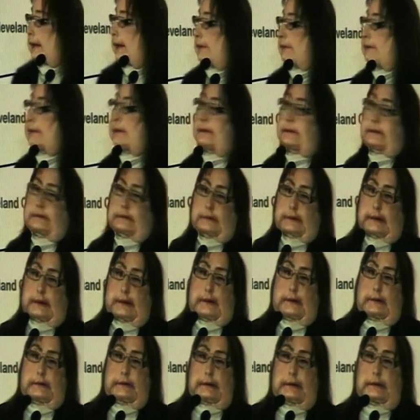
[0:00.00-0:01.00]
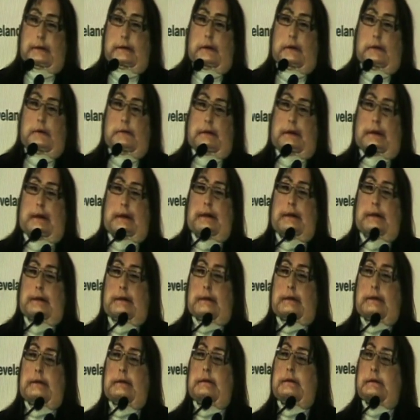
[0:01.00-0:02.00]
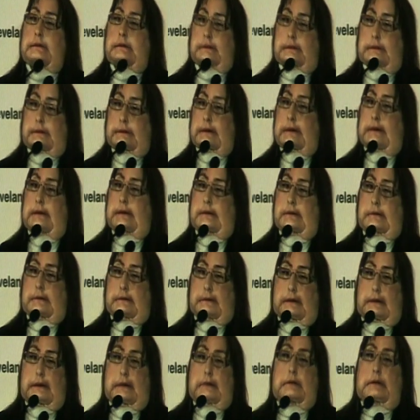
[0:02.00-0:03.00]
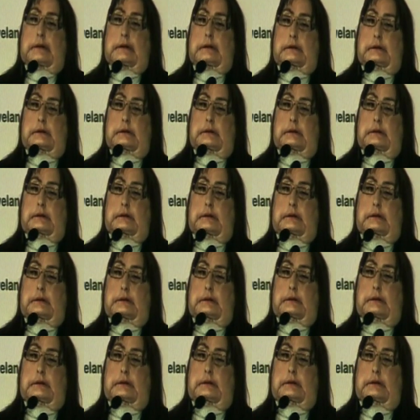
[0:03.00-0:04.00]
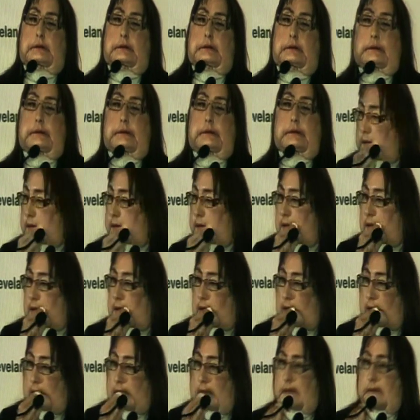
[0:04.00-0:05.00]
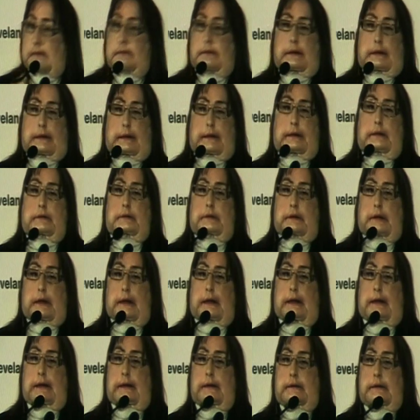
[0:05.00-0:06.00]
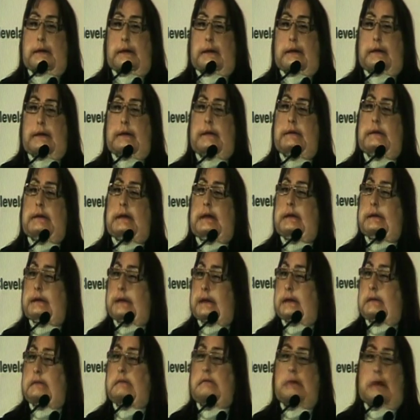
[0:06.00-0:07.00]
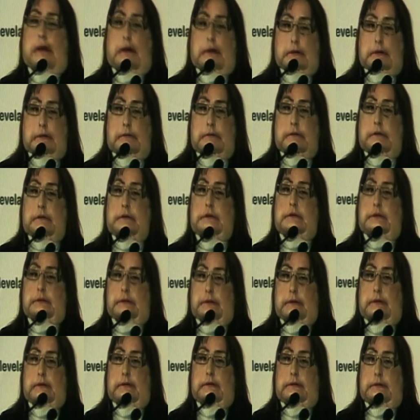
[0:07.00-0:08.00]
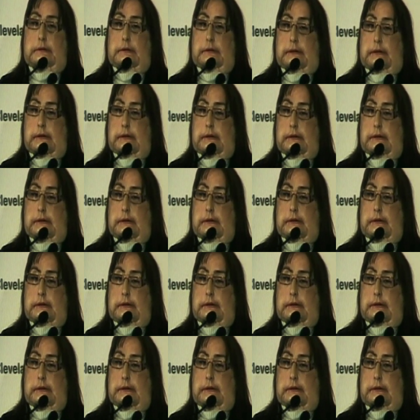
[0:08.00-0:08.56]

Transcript: 5 years ago, and he told me he didn't think, he wasn't sure if he could fix me, but he tried. And he said it'd take multiple surgeries.